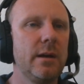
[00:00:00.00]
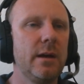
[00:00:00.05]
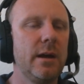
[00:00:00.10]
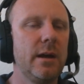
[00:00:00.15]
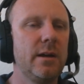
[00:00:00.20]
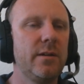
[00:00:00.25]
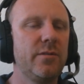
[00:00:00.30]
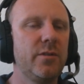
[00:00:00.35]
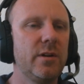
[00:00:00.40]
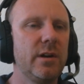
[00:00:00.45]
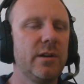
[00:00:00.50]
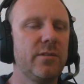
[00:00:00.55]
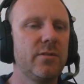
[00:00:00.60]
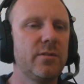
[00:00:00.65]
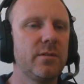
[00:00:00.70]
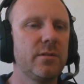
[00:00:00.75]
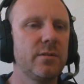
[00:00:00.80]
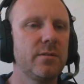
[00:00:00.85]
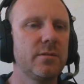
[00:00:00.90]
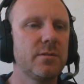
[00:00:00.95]
And if you're
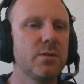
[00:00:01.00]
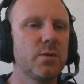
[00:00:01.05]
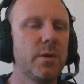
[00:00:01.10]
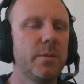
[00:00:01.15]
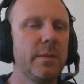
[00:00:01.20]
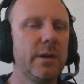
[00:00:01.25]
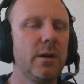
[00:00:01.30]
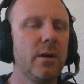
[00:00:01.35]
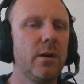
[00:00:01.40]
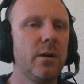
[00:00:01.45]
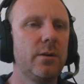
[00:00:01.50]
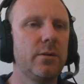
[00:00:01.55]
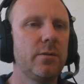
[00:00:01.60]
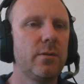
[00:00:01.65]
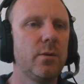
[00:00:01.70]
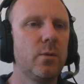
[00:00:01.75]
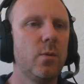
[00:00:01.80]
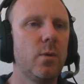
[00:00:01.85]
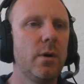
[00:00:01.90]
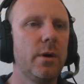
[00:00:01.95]
ever swimming under
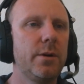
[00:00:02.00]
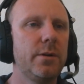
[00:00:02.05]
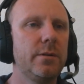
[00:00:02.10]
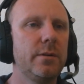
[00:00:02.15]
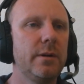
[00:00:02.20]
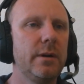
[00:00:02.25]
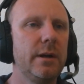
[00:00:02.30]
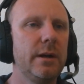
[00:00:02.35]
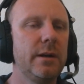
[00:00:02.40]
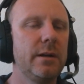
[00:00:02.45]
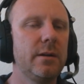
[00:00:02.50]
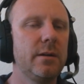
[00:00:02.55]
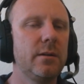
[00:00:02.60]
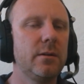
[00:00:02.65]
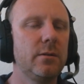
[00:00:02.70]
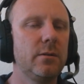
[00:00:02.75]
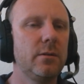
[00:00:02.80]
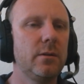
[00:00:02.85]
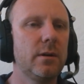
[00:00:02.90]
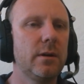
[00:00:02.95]
the water and
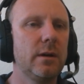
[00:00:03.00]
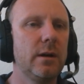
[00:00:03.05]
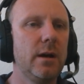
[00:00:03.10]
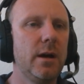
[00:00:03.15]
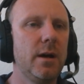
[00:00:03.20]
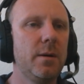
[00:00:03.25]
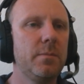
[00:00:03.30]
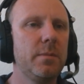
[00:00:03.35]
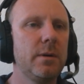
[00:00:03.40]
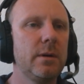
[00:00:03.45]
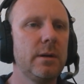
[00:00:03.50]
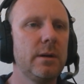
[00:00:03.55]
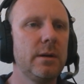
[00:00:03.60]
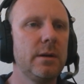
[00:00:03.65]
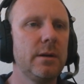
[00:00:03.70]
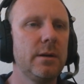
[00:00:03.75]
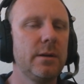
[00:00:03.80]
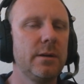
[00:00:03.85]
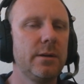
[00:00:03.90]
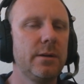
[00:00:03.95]
look up,
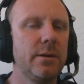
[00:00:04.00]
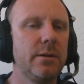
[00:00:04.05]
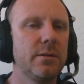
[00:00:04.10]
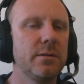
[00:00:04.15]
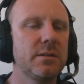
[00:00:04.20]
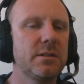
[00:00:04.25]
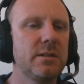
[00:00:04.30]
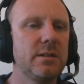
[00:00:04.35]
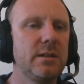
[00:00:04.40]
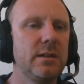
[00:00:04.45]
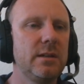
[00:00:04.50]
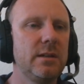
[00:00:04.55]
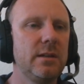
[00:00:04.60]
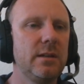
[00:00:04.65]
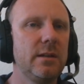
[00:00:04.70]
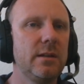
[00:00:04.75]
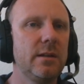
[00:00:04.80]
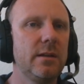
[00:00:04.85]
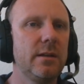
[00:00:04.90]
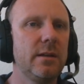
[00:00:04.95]
you'll see
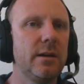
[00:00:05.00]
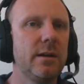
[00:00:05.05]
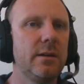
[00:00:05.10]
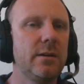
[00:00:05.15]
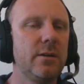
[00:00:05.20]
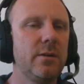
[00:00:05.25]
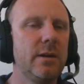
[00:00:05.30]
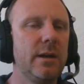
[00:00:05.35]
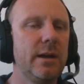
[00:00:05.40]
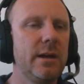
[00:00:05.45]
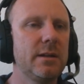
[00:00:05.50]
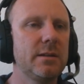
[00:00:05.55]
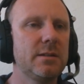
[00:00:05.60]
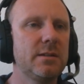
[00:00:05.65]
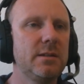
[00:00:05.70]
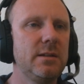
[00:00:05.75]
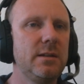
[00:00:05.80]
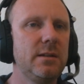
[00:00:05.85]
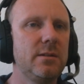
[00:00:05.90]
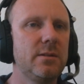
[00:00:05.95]
that you can't
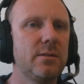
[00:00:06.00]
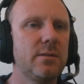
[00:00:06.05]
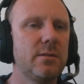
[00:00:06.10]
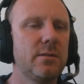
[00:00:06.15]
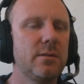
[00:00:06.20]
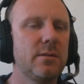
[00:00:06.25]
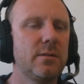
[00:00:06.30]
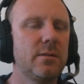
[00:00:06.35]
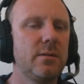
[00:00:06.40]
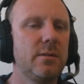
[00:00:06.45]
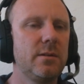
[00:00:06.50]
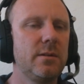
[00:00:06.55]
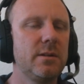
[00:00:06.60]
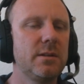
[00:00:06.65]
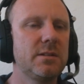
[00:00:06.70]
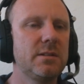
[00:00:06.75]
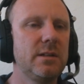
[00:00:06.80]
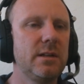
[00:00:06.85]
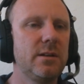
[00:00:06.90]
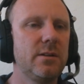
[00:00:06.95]
see the
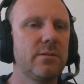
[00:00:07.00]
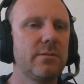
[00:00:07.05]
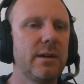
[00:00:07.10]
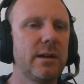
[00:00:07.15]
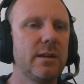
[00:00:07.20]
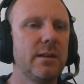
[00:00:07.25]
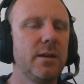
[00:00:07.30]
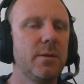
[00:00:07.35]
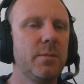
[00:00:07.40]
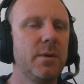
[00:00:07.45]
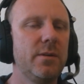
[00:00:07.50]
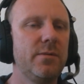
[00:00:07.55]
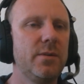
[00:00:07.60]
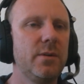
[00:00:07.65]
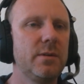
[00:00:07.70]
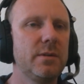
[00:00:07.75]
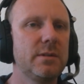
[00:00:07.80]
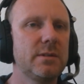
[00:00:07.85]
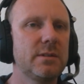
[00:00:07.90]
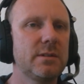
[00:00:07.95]
scene directly above you.
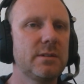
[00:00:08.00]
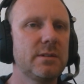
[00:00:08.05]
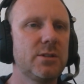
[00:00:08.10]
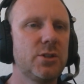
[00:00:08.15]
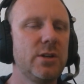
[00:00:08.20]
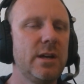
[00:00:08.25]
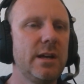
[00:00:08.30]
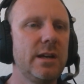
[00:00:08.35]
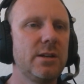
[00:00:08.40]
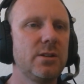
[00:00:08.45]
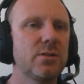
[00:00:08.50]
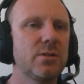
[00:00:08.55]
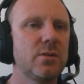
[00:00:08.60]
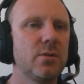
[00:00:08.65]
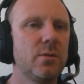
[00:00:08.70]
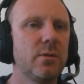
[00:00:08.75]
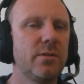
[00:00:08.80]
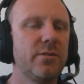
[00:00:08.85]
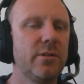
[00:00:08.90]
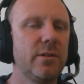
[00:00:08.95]
It's changed.
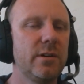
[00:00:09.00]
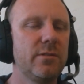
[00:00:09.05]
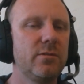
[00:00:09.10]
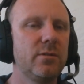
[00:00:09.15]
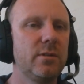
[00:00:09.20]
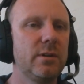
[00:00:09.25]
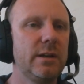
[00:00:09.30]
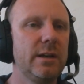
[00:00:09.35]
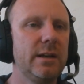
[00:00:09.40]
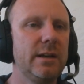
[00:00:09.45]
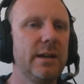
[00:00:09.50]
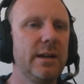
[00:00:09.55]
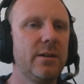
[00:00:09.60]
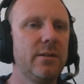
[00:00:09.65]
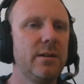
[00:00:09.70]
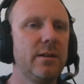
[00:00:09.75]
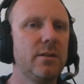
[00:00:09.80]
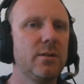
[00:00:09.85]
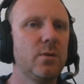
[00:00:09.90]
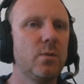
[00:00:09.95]
Or if you're ever looking
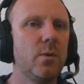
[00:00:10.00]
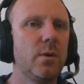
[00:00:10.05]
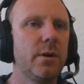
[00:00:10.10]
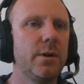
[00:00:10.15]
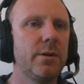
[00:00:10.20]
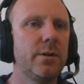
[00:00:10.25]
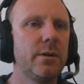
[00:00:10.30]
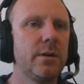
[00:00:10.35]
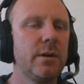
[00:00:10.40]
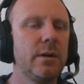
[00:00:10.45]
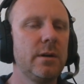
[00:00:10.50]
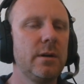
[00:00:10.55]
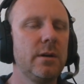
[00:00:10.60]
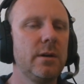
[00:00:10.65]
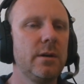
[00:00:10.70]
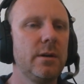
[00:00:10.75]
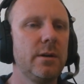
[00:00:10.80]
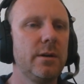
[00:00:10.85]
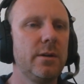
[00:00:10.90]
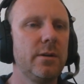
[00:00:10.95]
down into water,
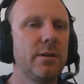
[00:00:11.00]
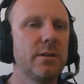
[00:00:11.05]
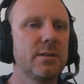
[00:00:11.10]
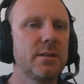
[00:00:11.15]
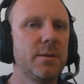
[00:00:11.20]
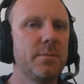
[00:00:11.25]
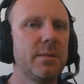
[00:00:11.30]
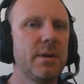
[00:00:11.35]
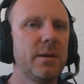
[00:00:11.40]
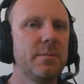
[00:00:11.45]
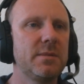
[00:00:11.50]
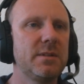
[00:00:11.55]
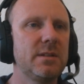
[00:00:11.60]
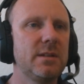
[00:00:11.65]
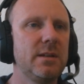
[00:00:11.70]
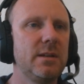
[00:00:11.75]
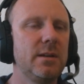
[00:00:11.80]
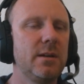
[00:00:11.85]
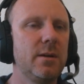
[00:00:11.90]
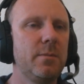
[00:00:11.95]
you can sometimes
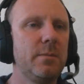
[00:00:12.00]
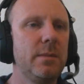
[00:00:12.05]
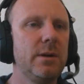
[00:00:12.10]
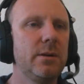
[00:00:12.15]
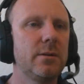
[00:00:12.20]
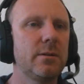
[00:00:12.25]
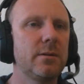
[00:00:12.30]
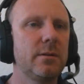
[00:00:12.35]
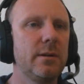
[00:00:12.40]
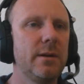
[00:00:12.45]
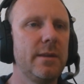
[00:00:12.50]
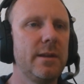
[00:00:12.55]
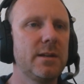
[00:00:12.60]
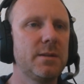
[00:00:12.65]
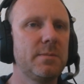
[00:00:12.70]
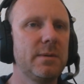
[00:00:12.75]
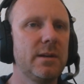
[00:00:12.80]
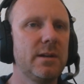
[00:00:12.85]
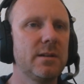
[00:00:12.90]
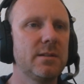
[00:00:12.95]
see a mirror, and that's
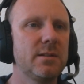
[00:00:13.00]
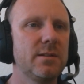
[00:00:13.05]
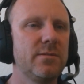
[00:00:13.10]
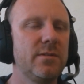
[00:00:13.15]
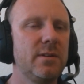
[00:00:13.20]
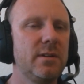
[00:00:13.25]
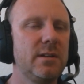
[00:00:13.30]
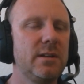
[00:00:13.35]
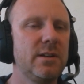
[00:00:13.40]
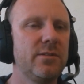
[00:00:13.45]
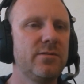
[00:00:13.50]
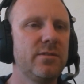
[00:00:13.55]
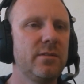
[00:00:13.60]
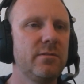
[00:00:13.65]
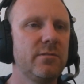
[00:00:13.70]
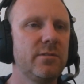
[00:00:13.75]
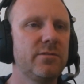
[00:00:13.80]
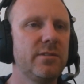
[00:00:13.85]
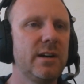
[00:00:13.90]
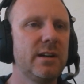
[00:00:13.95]
because of the different
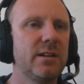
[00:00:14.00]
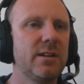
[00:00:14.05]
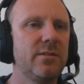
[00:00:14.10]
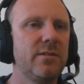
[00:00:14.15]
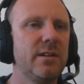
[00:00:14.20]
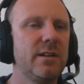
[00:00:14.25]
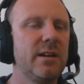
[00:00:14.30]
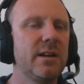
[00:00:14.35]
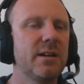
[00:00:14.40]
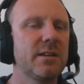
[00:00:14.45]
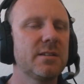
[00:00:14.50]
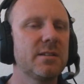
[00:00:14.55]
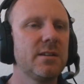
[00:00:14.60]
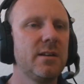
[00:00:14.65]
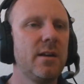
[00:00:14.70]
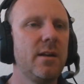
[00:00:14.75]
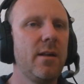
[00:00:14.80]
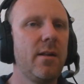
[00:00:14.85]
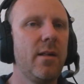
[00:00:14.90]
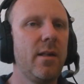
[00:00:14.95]
refractive index
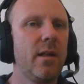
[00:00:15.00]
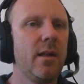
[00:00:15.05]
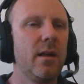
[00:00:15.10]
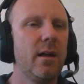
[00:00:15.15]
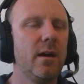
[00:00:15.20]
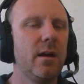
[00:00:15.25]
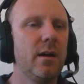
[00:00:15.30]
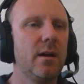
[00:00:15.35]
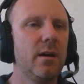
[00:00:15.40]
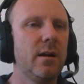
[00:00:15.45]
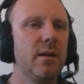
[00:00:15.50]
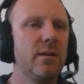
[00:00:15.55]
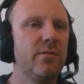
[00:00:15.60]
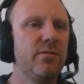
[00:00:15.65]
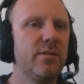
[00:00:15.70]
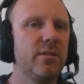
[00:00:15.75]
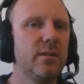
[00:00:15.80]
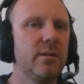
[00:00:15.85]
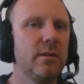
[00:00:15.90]
of